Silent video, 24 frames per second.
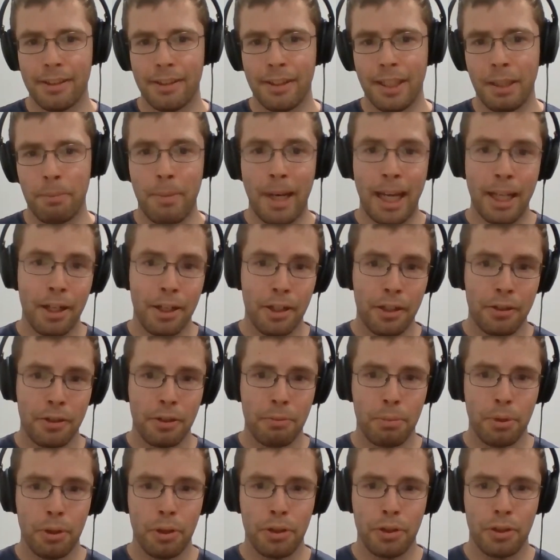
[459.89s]
the matter
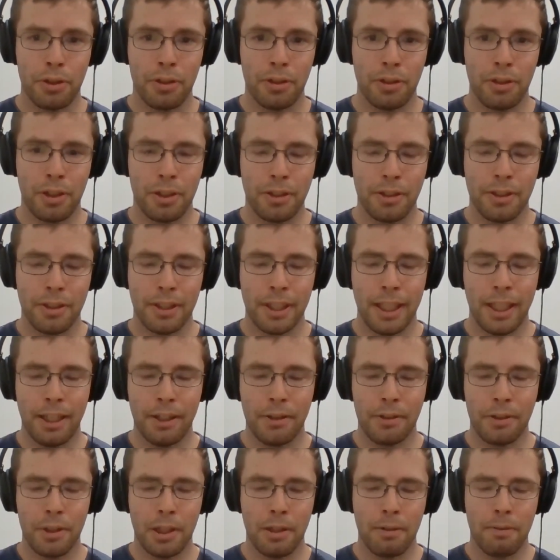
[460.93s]
distribution on
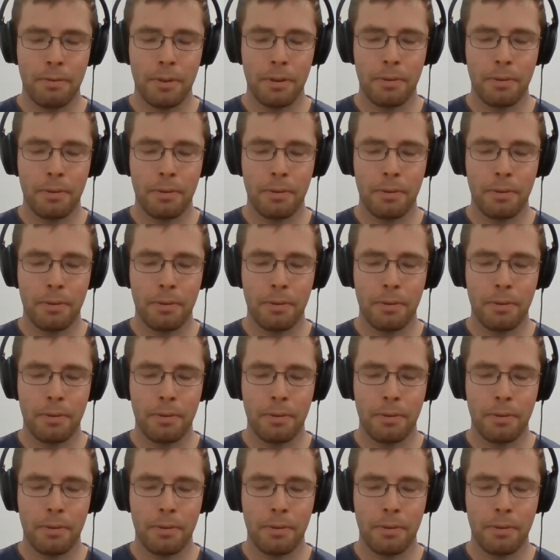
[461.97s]
scales of